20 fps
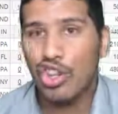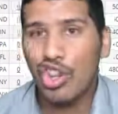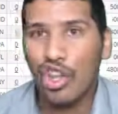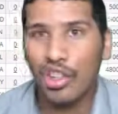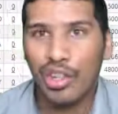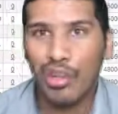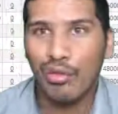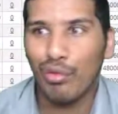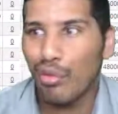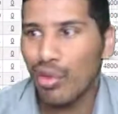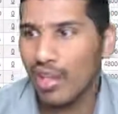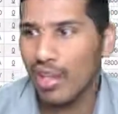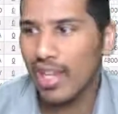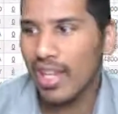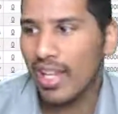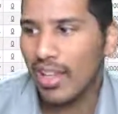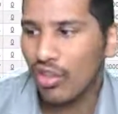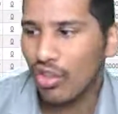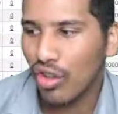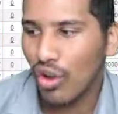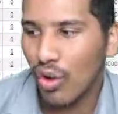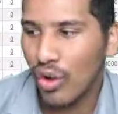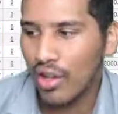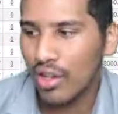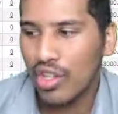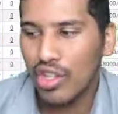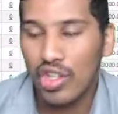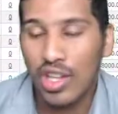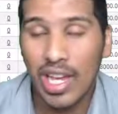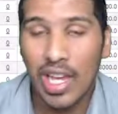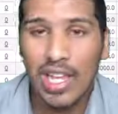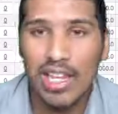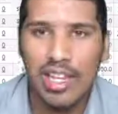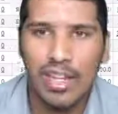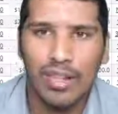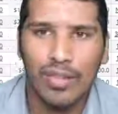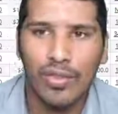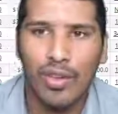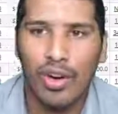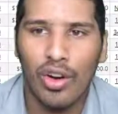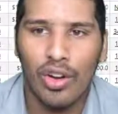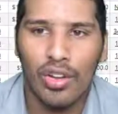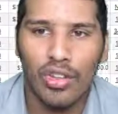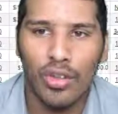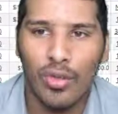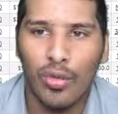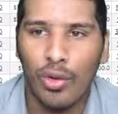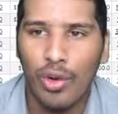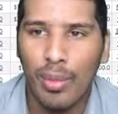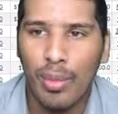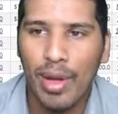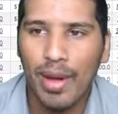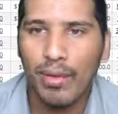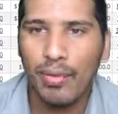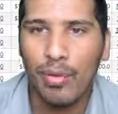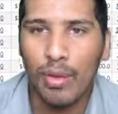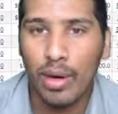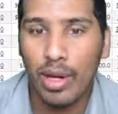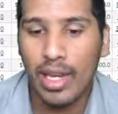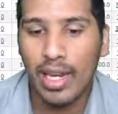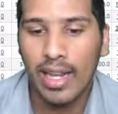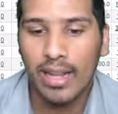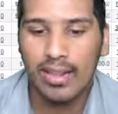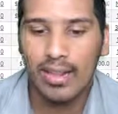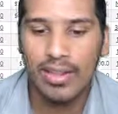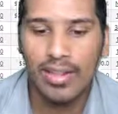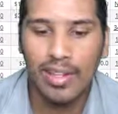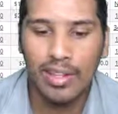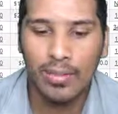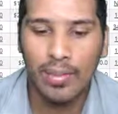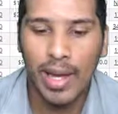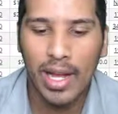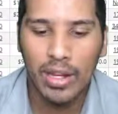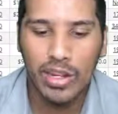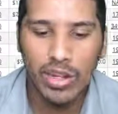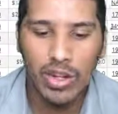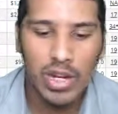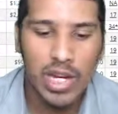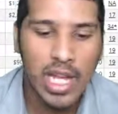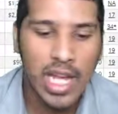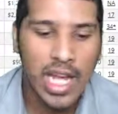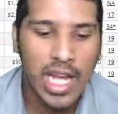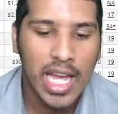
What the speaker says: Nothing really is going to change as far as the format of working as a dispatcher.